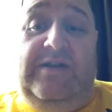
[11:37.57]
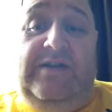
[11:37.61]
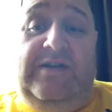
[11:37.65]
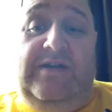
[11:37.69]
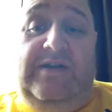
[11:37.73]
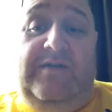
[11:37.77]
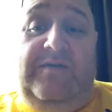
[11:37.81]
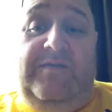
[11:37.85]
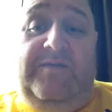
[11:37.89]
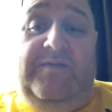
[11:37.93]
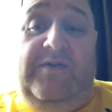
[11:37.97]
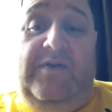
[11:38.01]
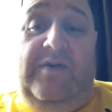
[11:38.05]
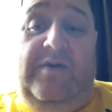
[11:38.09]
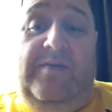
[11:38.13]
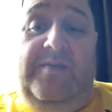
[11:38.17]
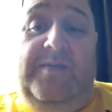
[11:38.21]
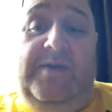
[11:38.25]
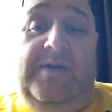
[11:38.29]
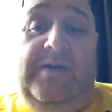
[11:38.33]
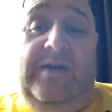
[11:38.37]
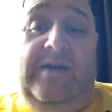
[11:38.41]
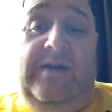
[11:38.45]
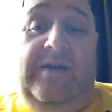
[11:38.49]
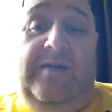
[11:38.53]
that you've come
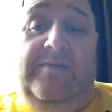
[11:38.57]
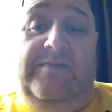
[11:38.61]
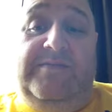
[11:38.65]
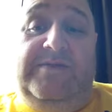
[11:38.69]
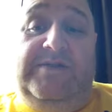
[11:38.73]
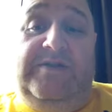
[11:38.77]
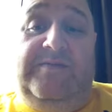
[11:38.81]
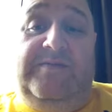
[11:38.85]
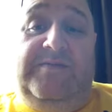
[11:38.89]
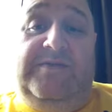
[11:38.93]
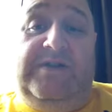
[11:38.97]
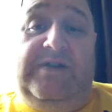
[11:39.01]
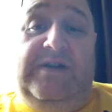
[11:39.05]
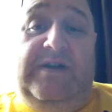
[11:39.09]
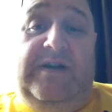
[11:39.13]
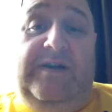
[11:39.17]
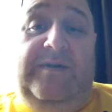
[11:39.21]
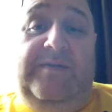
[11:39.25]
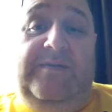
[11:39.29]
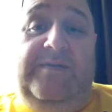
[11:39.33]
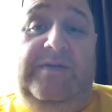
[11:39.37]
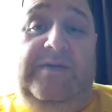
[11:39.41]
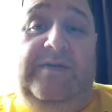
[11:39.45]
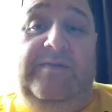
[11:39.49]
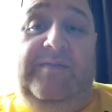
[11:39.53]
and
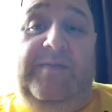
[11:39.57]
subscribed to